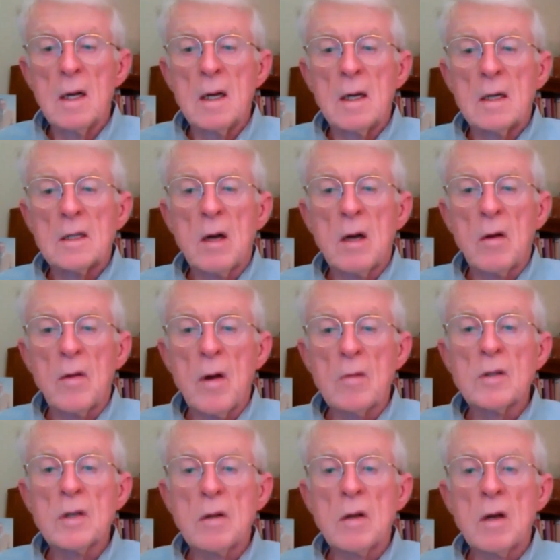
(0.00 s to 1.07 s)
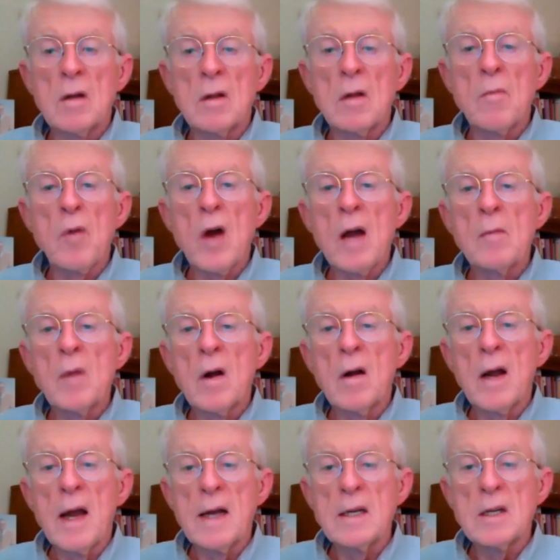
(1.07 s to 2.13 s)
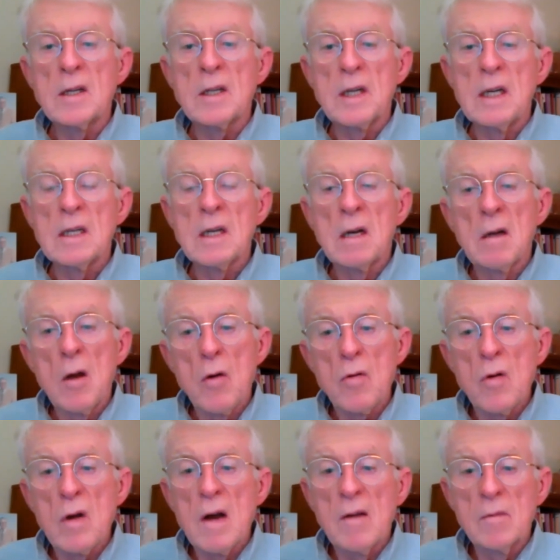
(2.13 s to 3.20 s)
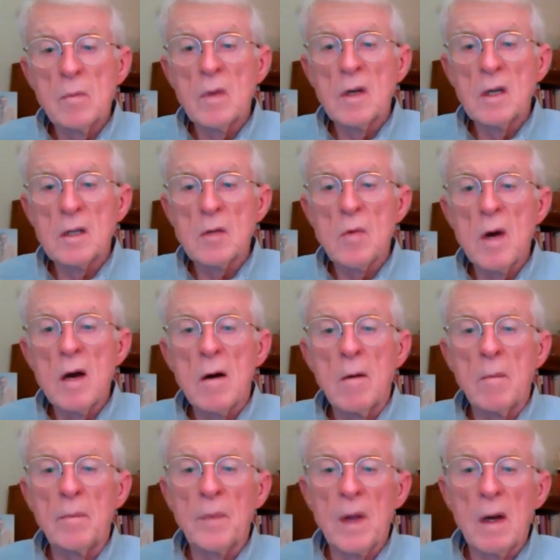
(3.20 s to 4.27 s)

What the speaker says: So those are the primary agencies, and local government as well.